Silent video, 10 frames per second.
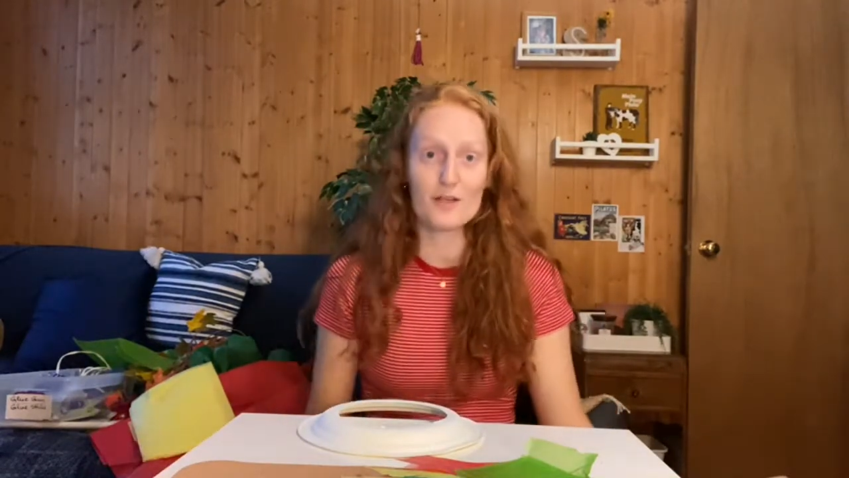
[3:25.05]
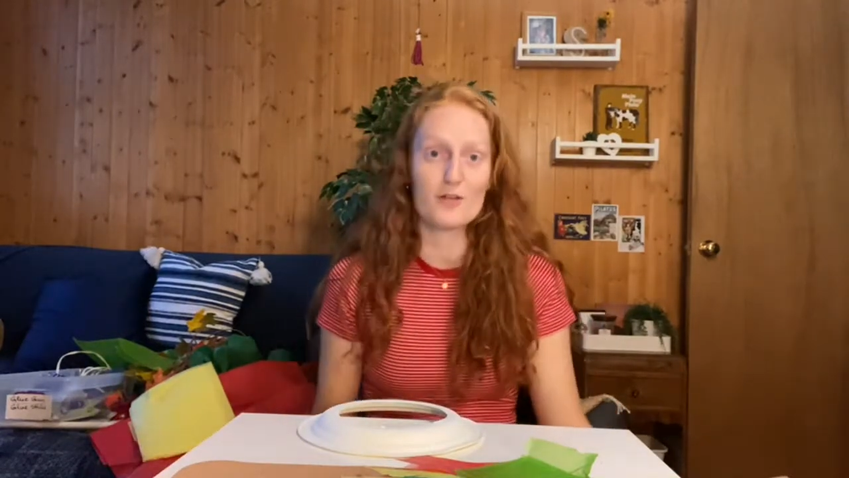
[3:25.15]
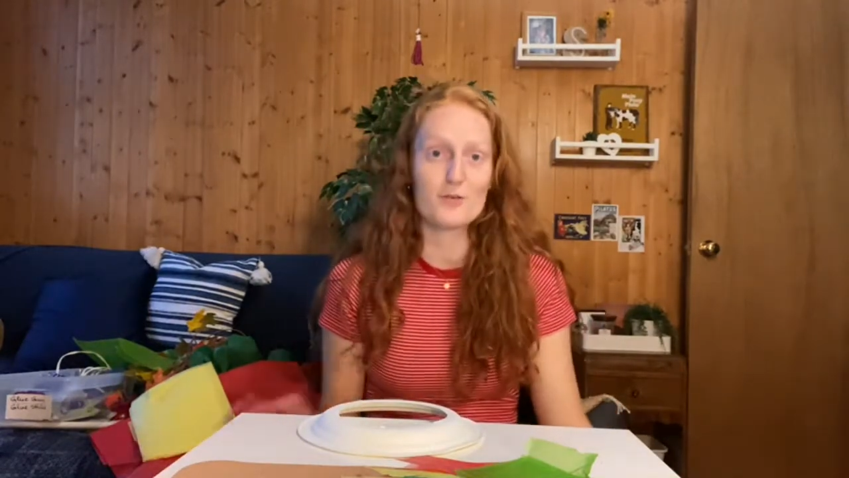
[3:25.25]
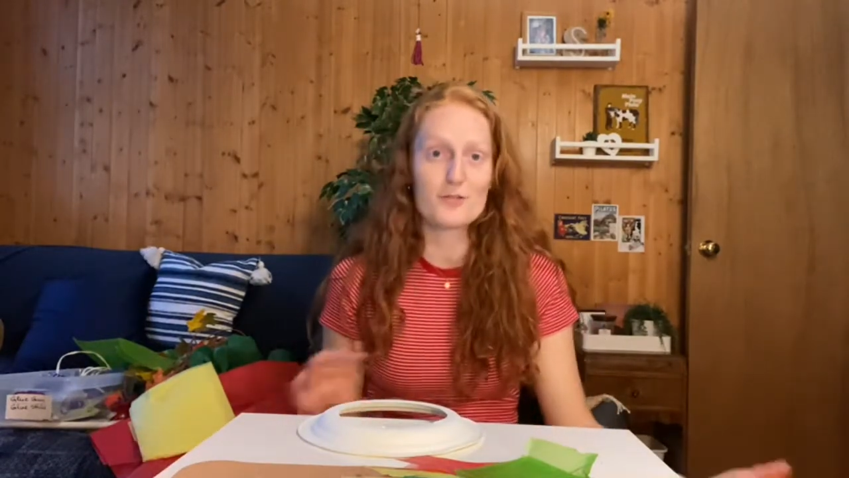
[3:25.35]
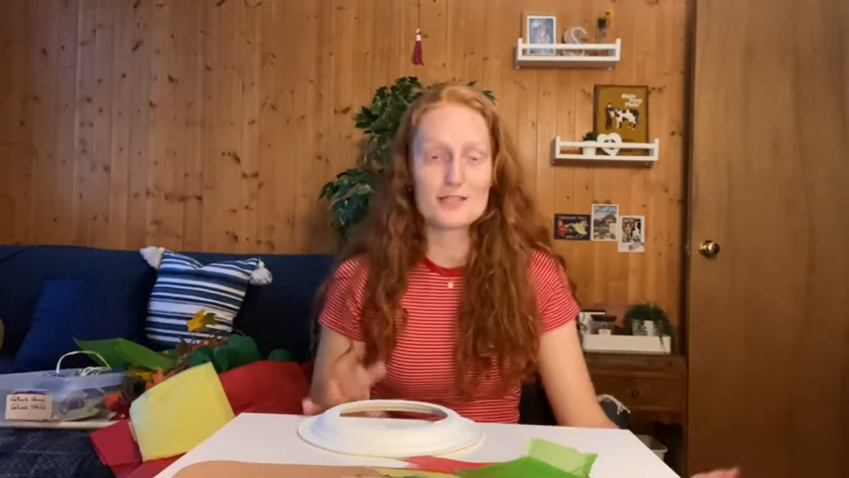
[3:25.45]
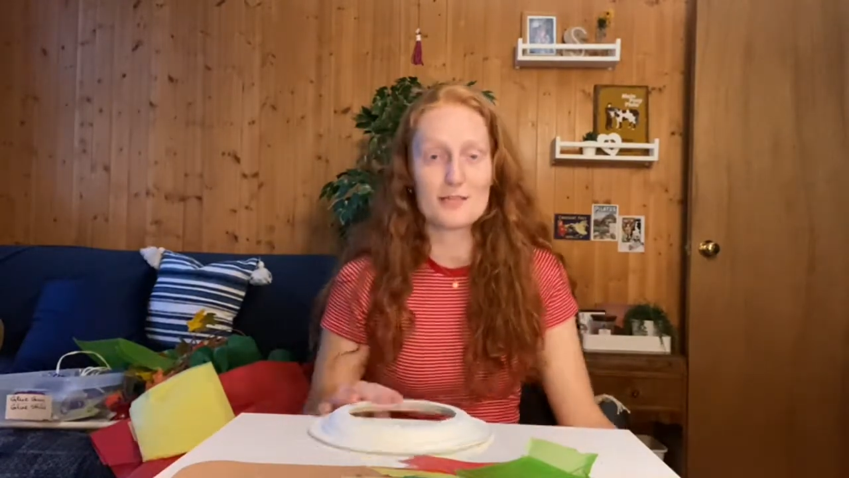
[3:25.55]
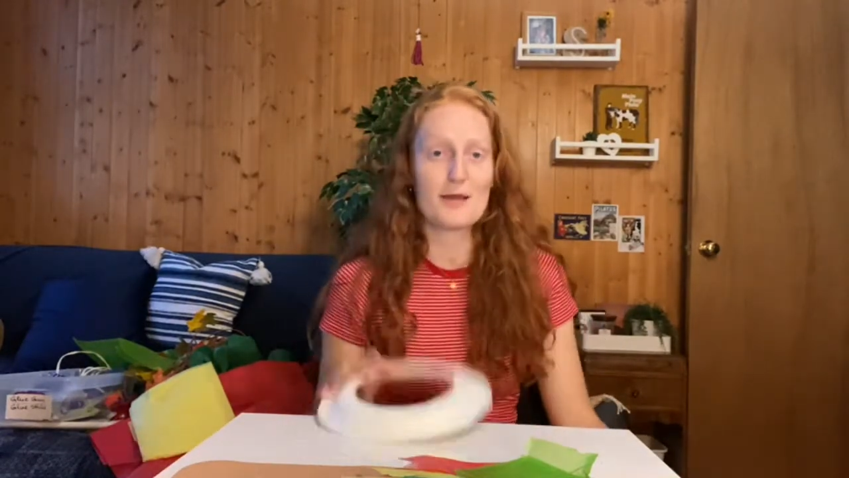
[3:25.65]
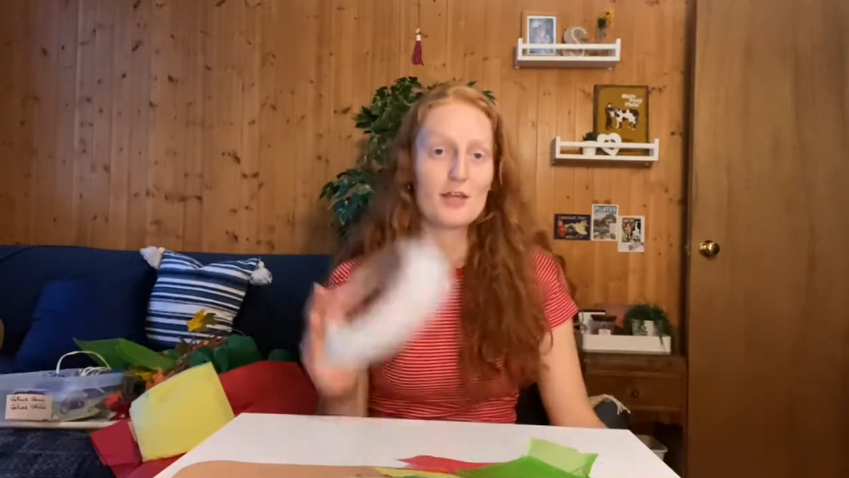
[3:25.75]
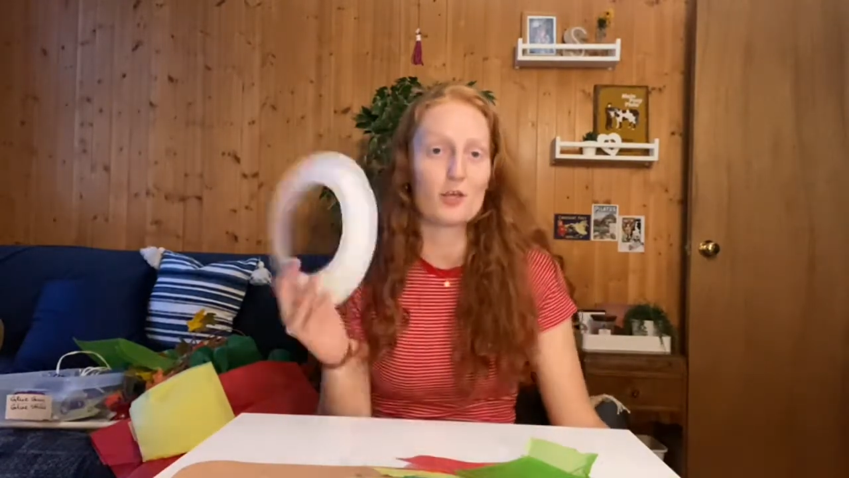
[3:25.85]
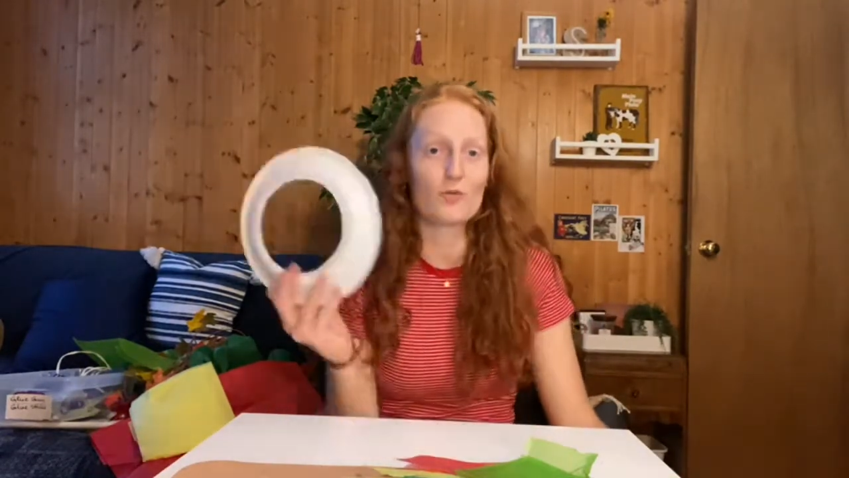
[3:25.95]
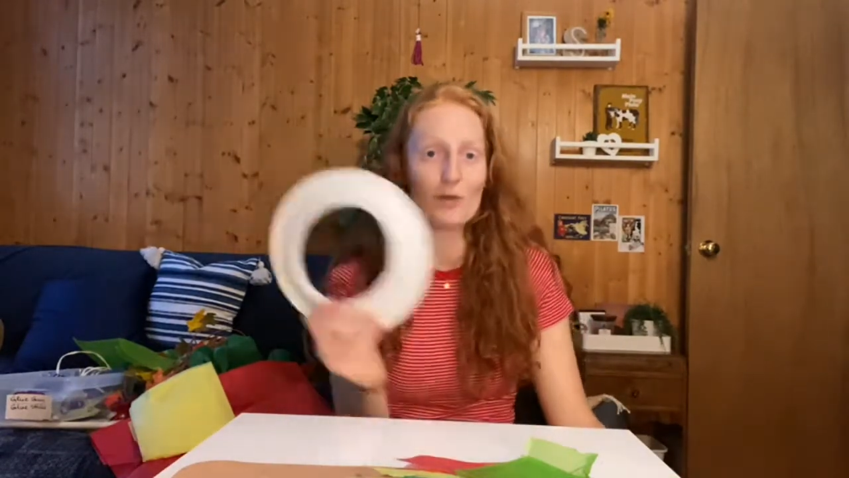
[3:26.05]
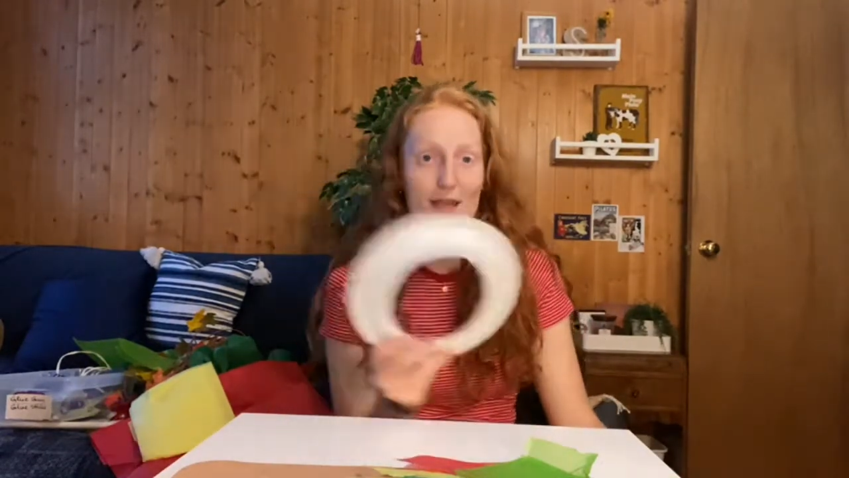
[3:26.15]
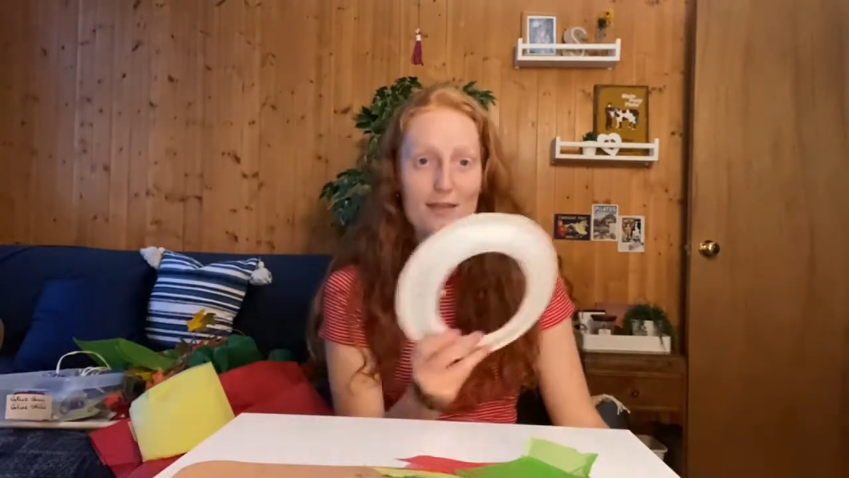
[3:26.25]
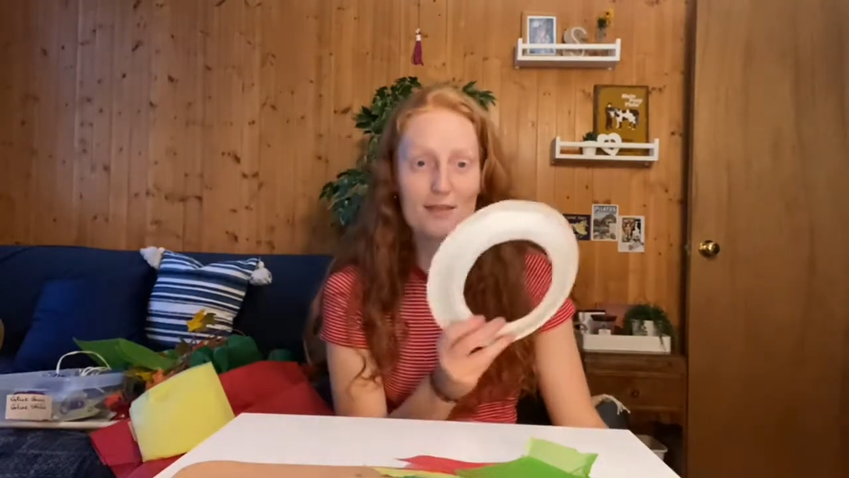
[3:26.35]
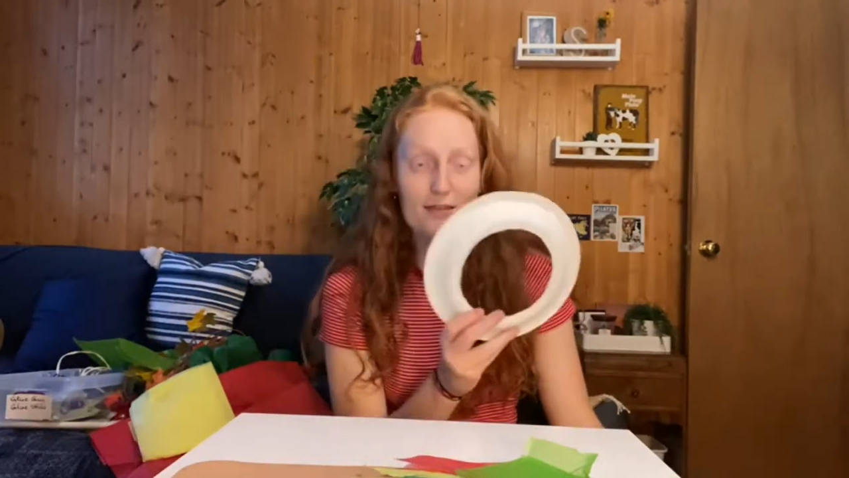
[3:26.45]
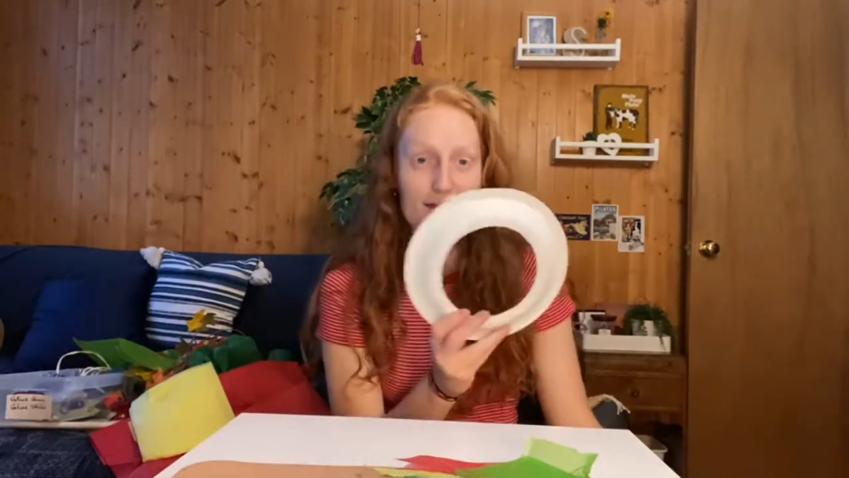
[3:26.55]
use to make your wreath